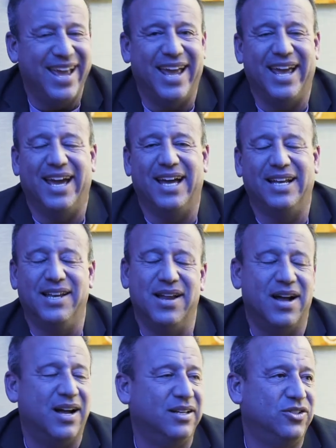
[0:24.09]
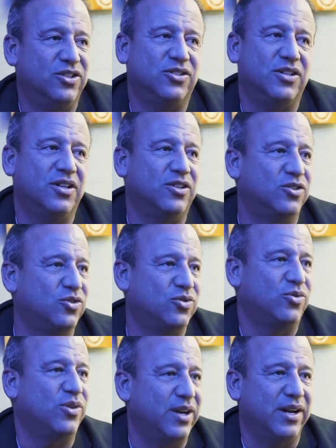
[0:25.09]
and uh, just an
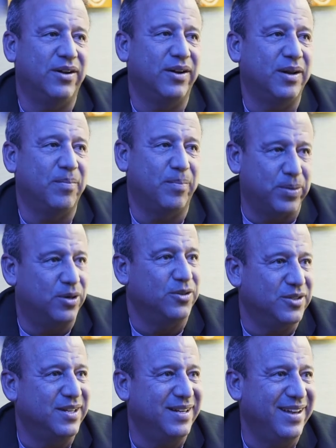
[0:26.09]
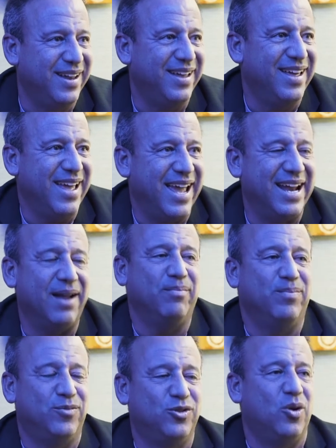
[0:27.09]
extraordinary person. And
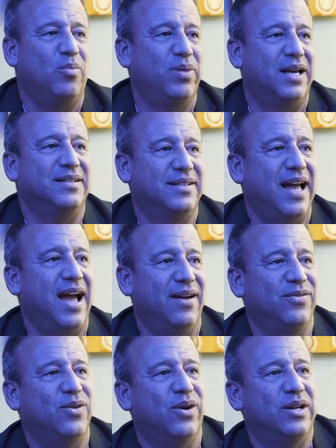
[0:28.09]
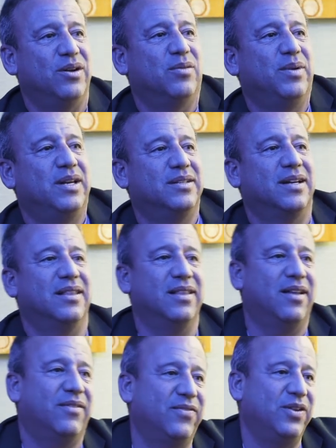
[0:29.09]
I'm so blessed to have you on here because I'd
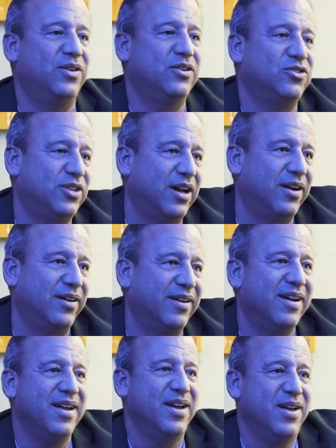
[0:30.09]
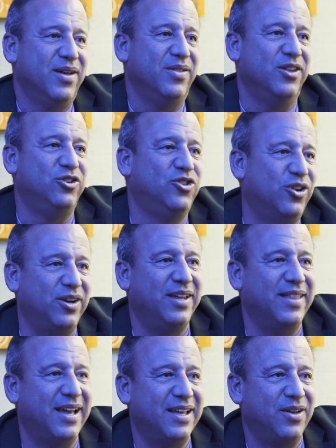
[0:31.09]
love for you to share the
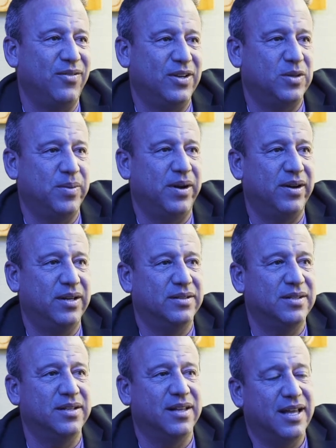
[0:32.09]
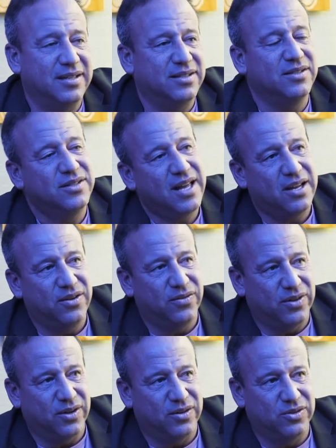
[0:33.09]
journey that you've experienced and the lessons that
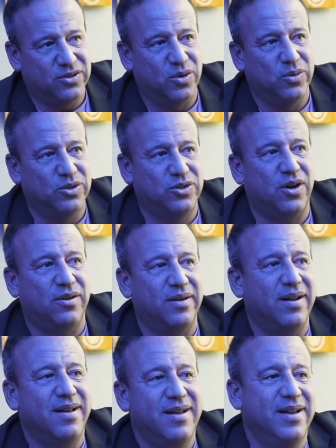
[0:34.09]
you've learned. So we'll start.